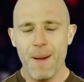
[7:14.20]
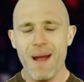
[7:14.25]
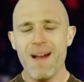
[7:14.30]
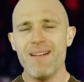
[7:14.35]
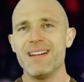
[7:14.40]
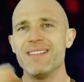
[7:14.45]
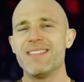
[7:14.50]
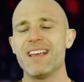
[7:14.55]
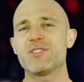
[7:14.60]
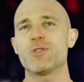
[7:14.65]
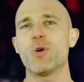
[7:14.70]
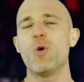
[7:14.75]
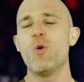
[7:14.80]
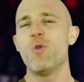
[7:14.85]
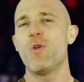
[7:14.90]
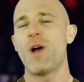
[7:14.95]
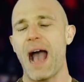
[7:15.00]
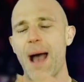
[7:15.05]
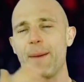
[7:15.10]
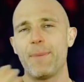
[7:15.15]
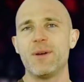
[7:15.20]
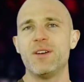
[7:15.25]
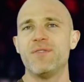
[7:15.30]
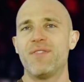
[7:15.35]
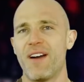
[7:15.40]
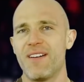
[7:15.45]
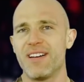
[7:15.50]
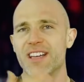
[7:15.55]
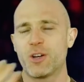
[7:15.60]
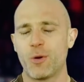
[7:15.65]
Apparently this all happened
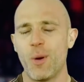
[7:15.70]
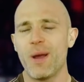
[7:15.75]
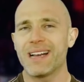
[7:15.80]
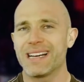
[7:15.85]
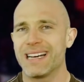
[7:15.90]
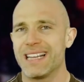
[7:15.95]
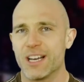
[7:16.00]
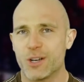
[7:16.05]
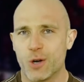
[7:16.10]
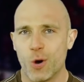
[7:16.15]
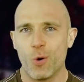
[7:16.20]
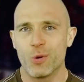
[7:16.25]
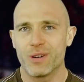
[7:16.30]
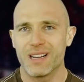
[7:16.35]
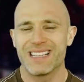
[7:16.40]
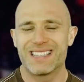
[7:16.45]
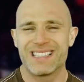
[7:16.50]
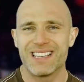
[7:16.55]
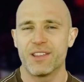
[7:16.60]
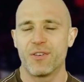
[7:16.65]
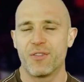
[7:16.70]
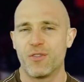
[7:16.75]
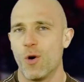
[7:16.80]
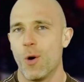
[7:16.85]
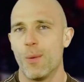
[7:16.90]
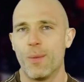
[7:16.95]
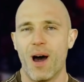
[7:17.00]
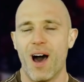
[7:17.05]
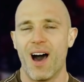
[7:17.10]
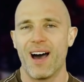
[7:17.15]
very quickly, according to the
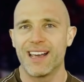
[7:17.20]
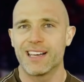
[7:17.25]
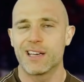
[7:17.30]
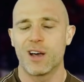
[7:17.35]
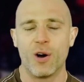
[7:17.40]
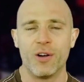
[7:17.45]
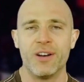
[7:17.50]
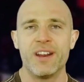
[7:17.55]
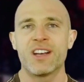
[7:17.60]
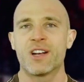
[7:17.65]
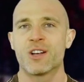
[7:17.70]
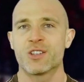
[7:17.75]
former Iconic,